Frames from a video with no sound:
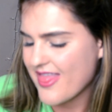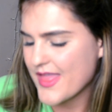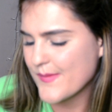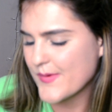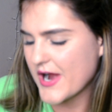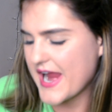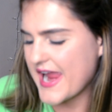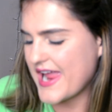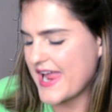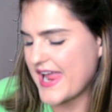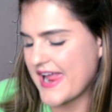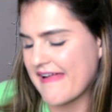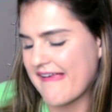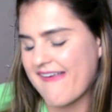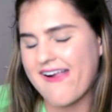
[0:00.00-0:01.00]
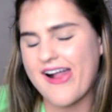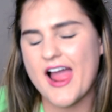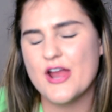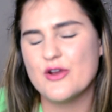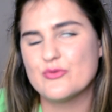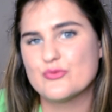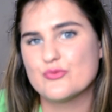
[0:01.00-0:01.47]
Number eight,
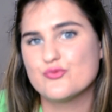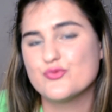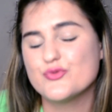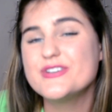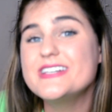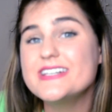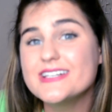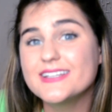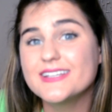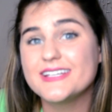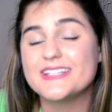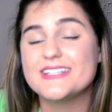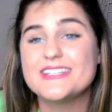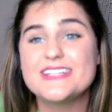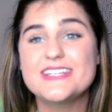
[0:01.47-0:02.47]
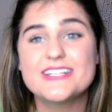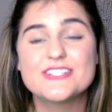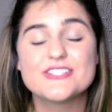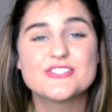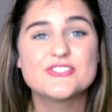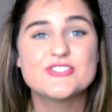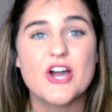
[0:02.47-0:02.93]
I really need
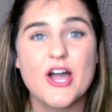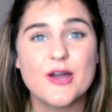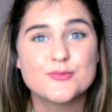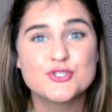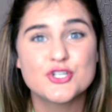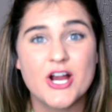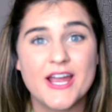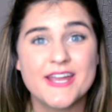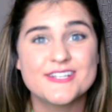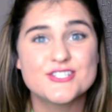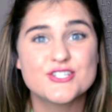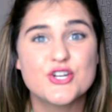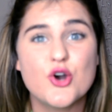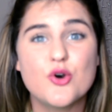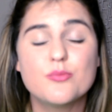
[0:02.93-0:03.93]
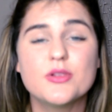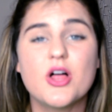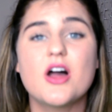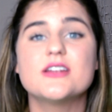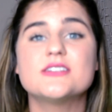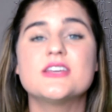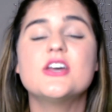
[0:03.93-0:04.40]
to stop trying to go
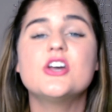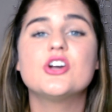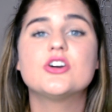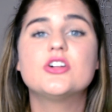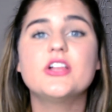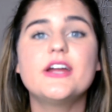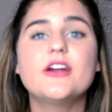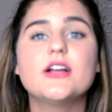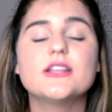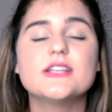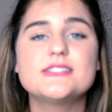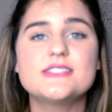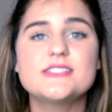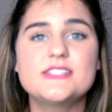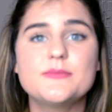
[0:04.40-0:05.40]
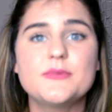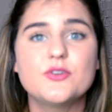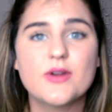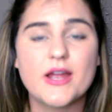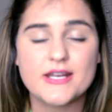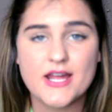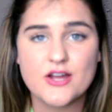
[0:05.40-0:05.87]
blonde. Clara, listen to me
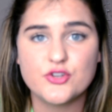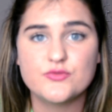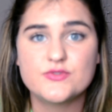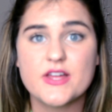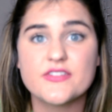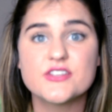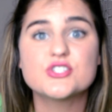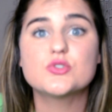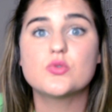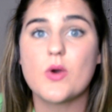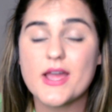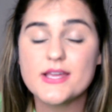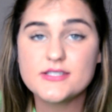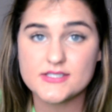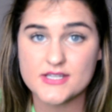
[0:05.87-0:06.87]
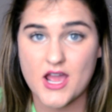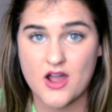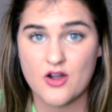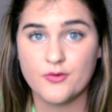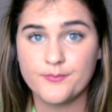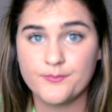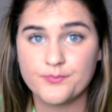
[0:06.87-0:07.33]
right now. You've done this twice
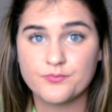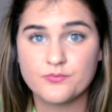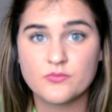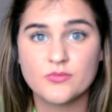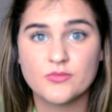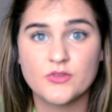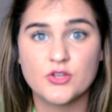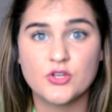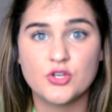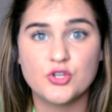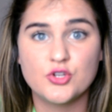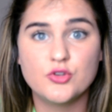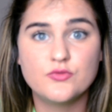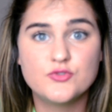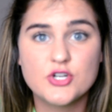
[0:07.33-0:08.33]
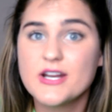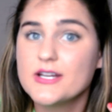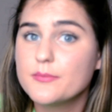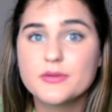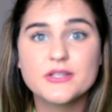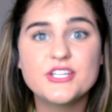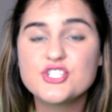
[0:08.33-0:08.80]
now. You've tried
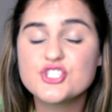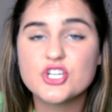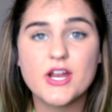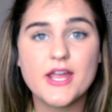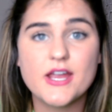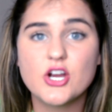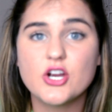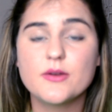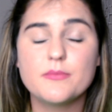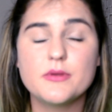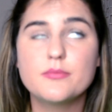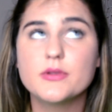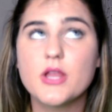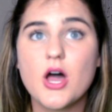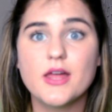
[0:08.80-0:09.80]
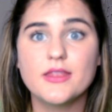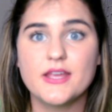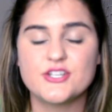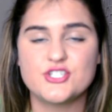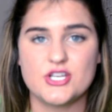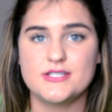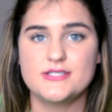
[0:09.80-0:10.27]
to bleach your hair and be blonde
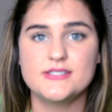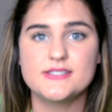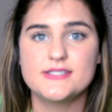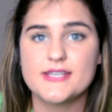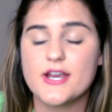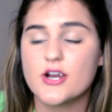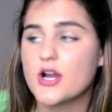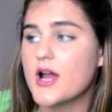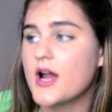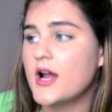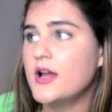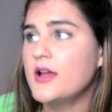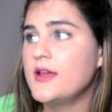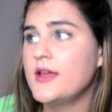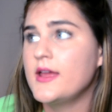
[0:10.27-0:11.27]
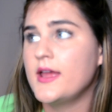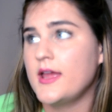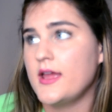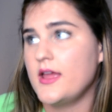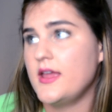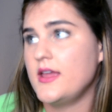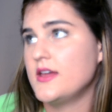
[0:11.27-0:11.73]
like Jason Sarah
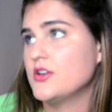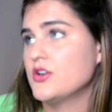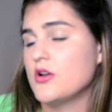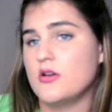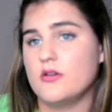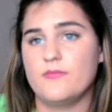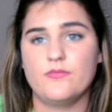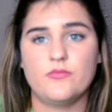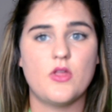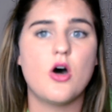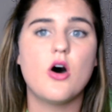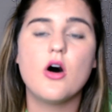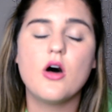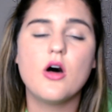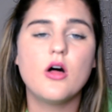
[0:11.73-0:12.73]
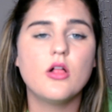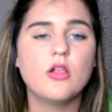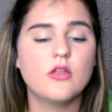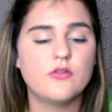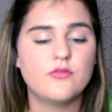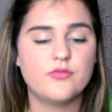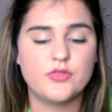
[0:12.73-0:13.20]
and
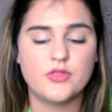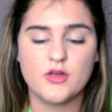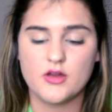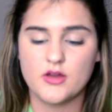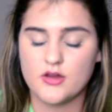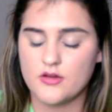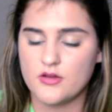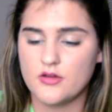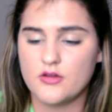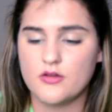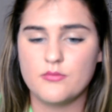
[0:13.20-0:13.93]
all of the,